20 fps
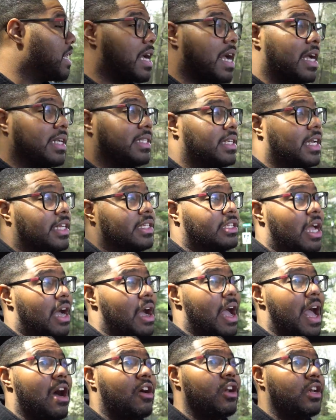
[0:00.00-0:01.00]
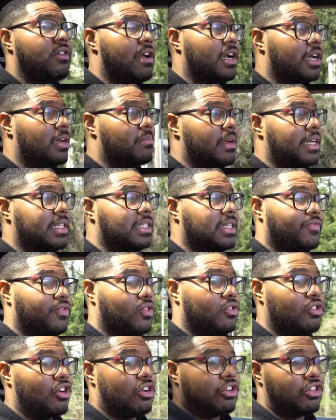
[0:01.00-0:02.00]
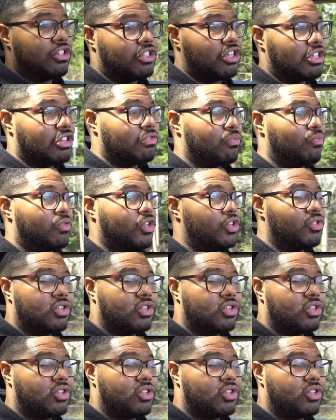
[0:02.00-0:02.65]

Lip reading: Like I said, now Audi recommends when